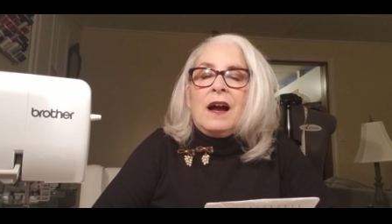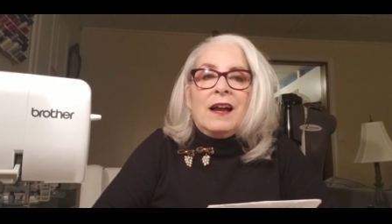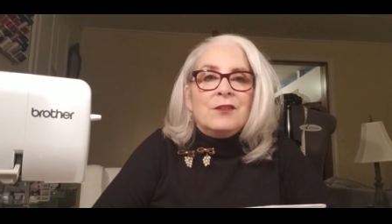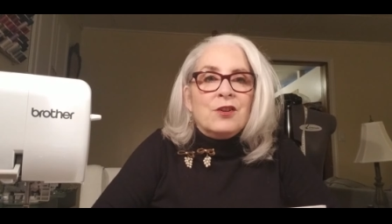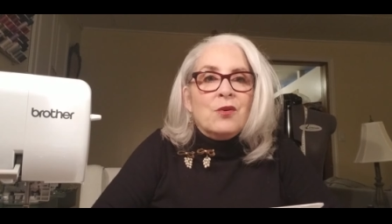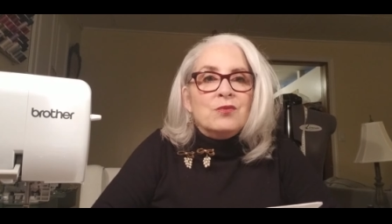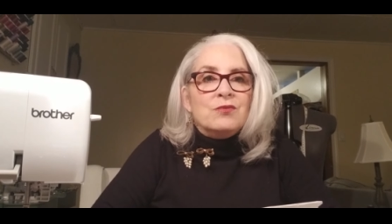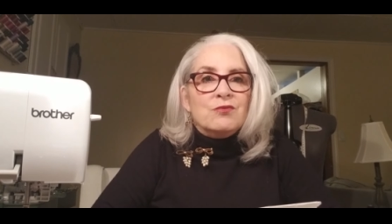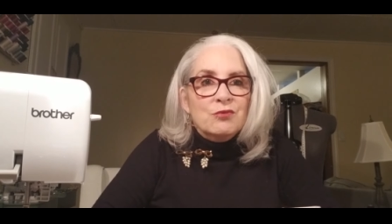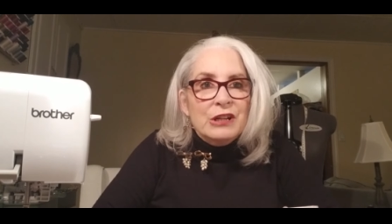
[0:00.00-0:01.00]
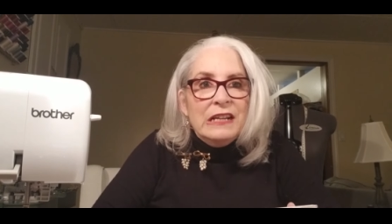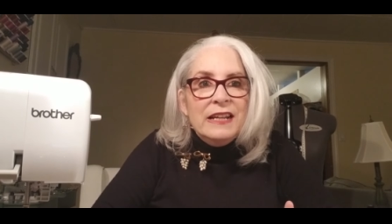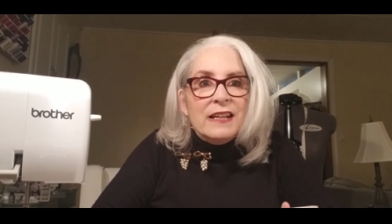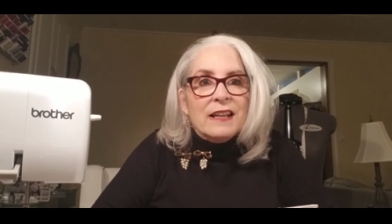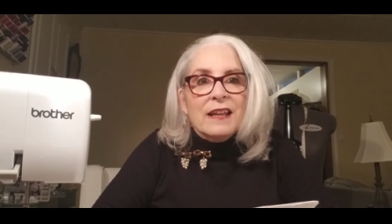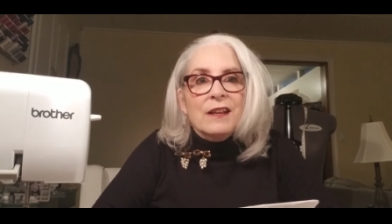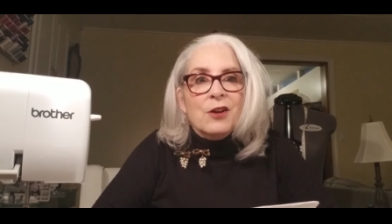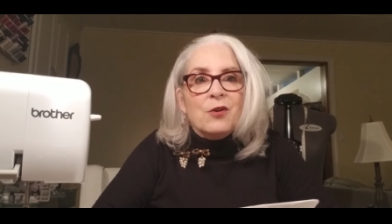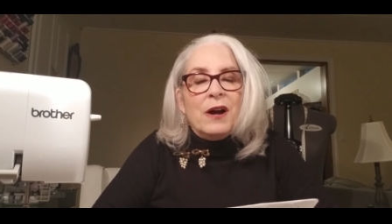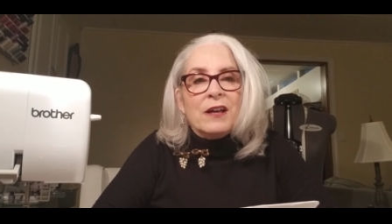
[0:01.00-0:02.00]
I don't really
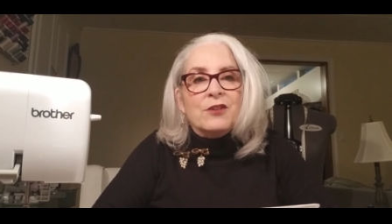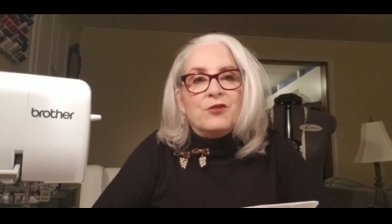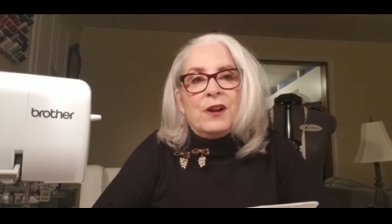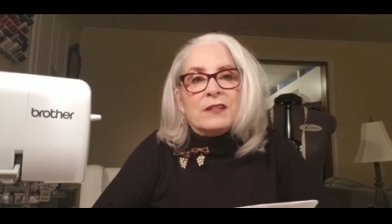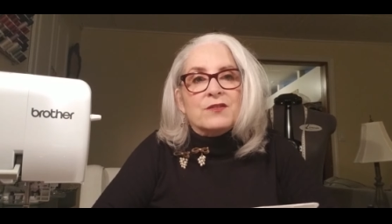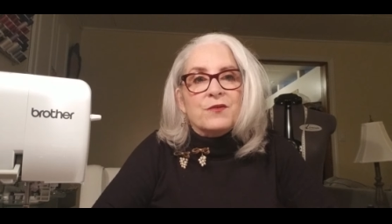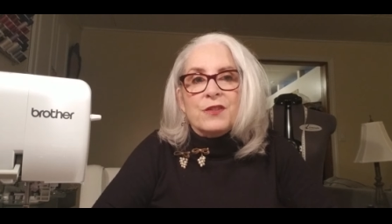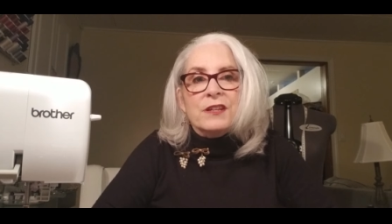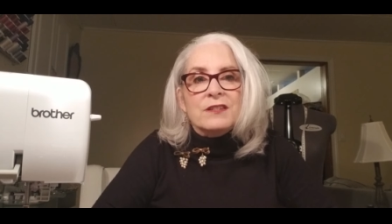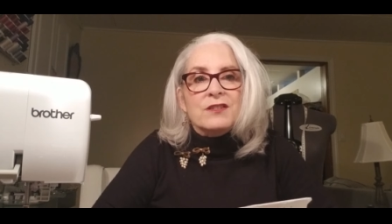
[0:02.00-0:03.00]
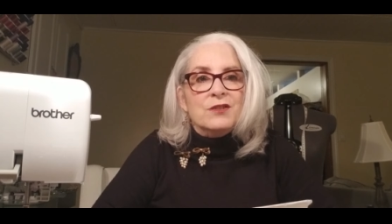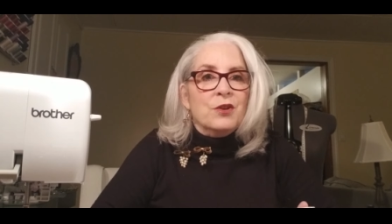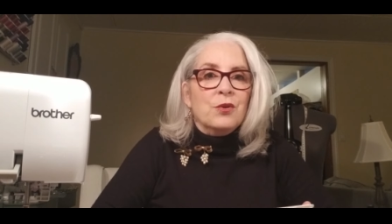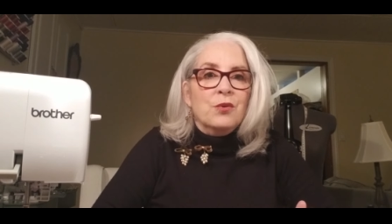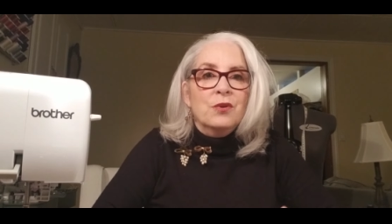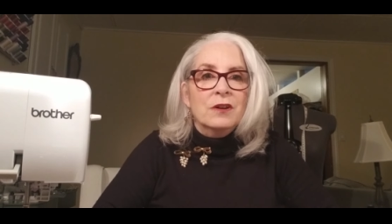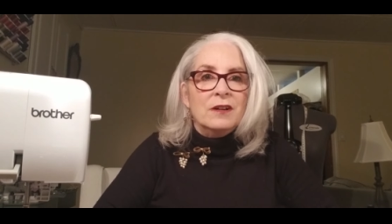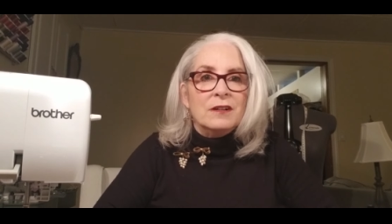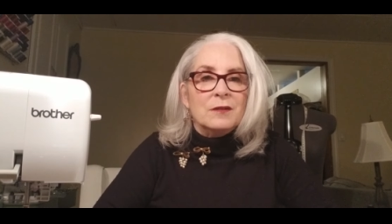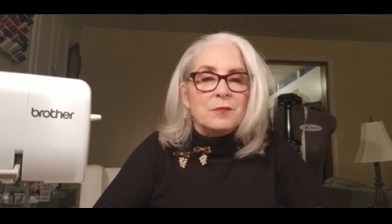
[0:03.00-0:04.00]
know how to dress for this new
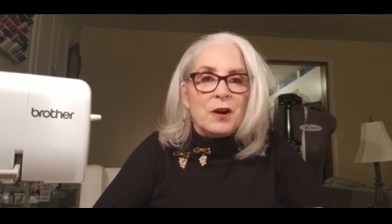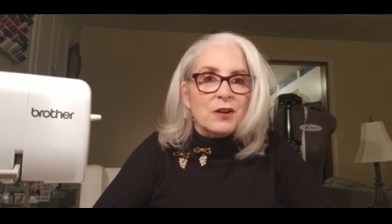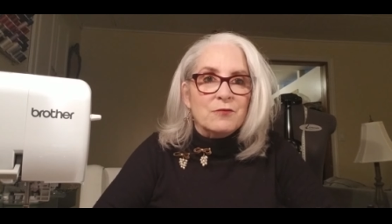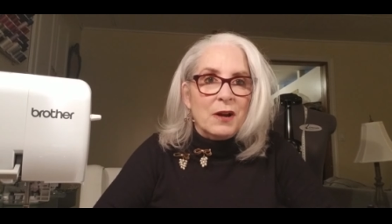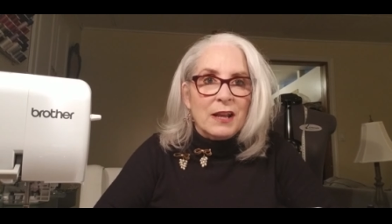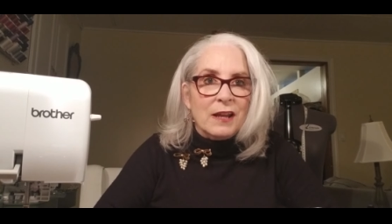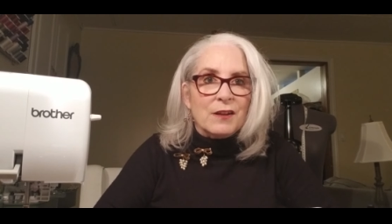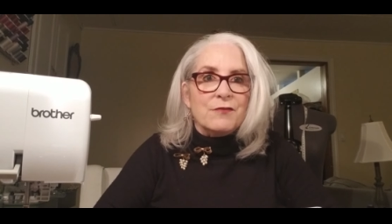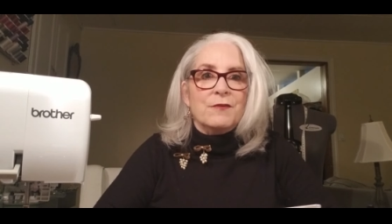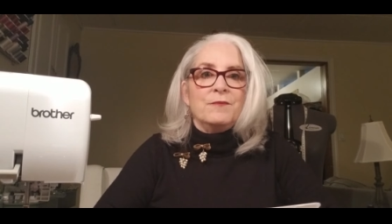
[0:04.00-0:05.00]
part of my life.